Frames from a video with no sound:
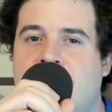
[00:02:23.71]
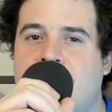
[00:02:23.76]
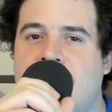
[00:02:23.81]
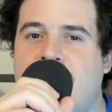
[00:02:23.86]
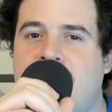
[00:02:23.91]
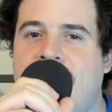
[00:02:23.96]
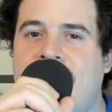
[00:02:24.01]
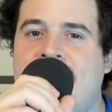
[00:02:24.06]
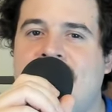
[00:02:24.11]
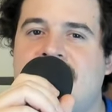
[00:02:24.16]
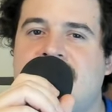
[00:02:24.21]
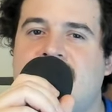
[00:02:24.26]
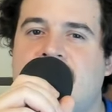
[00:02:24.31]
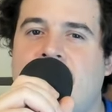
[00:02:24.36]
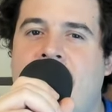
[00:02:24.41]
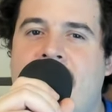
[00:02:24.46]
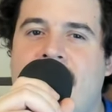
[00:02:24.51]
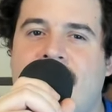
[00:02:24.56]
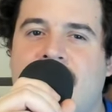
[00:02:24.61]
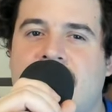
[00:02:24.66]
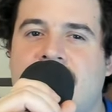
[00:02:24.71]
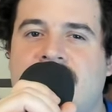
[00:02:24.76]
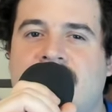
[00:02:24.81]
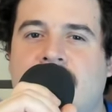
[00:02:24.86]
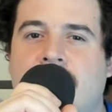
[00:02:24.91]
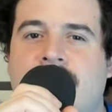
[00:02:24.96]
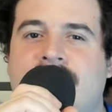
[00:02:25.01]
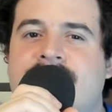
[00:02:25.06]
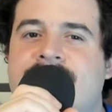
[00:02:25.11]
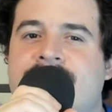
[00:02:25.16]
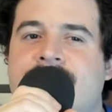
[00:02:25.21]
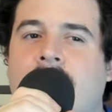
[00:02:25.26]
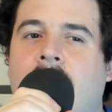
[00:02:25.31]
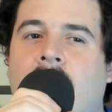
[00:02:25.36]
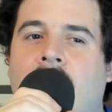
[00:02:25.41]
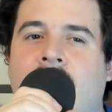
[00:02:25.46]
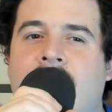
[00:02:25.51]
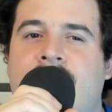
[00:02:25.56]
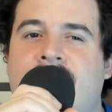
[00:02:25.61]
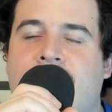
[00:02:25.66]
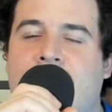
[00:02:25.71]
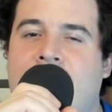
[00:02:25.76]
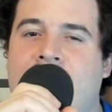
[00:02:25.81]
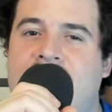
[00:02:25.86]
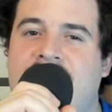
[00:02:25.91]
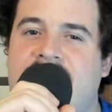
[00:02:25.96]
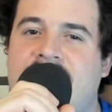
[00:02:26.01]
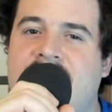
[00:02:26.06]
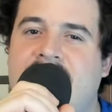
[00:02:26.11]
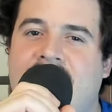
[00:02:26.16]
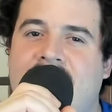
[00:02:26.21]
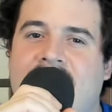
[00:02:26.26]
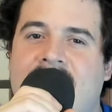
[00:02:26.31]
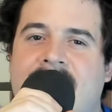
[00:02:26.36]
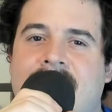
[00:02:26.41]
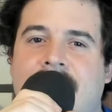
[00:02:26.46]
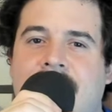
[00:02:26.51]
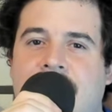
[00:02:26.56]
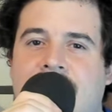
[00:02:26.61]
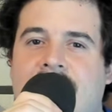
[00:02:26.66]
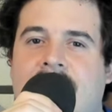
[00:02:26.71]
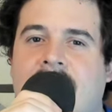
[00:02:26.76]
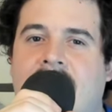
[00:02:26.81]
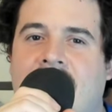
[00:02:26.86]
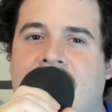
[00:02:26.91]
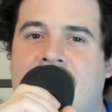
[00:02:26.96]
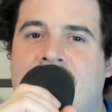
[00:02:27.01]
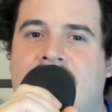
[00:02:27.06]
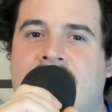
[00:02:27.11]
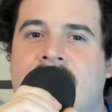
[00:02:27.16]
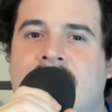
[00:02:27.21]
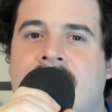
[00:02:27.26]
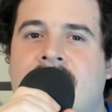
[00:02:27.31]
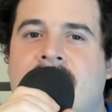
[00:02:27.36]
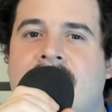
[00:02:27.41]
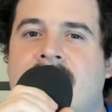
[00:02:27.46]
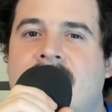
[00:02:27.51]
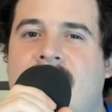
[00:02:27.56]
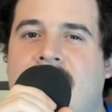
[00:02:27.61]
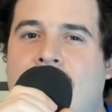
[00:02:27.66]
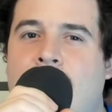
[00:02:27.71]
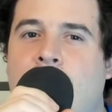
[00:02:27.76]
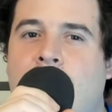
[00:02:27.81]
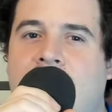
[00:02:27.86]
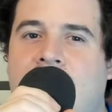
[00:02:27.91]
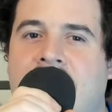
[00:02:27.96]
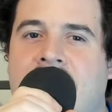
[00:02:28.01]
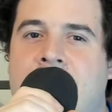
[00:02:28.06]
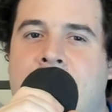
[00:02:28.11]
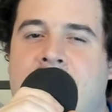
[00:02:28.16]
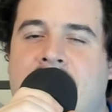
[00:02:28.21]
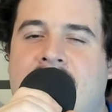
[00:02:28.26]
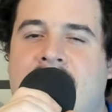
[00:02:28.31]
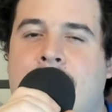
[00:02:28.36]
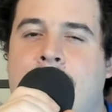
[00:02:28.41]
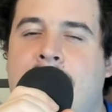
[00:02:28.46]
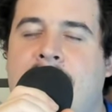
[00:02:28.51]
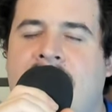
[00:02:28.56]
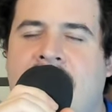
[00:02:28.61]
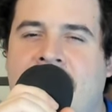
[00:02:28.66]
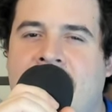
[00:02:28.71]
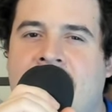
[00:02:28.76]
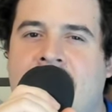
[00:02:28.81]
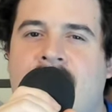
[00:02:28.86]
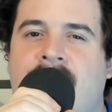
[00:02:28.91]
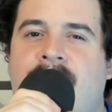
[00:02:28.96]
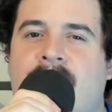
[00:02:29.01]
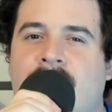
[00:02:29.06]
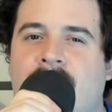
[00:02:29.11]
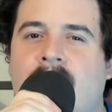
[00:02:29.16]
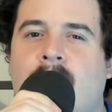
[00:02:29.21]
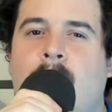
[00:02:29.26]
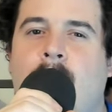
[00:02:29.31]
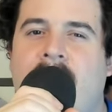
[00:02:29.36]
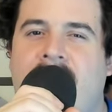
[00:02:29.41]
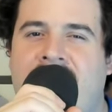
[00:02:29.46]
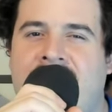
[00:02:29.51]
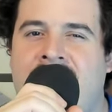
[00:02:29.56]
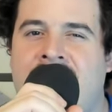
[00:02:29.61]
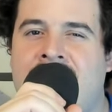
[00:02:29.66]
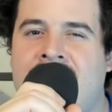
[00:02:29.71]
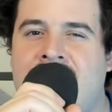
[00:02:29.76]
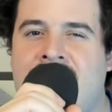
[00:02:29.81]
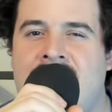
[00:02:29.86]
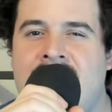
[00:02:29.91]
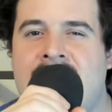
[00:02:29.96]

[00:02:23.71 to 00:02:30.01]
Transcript: These drivers looked strong throughout the day and looked like they were going to be competing for the win.